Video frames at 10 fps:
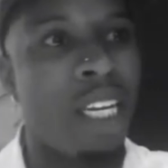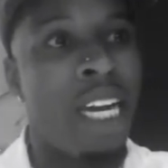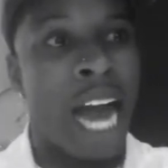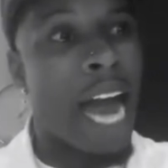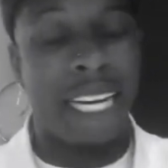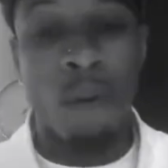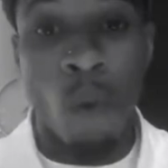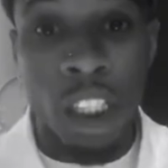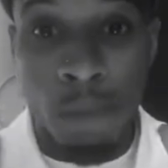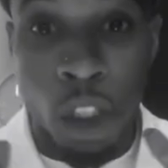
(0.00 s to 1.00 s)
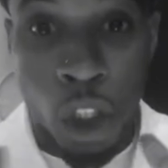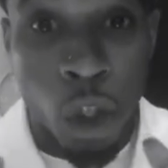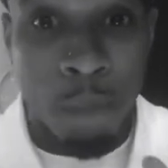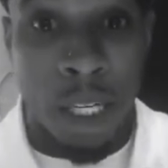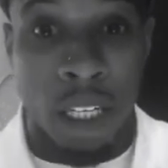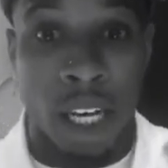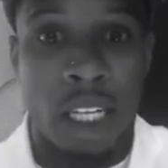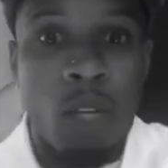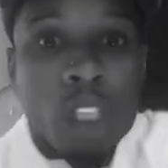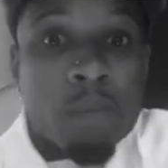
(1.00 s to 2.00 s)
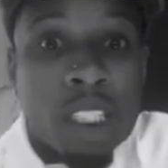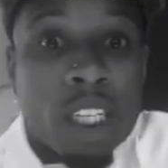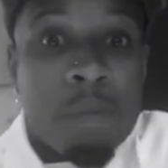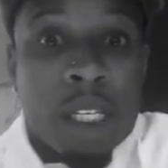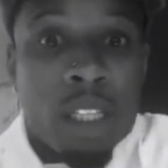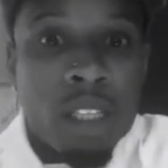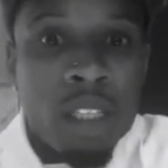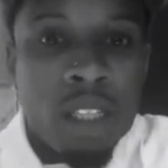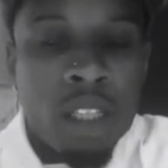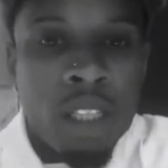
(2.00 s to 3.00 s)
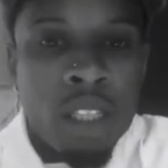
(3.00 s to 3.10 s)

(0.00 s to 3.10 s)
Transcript: I didn't want them to shoot me. I didn't want them to kill me.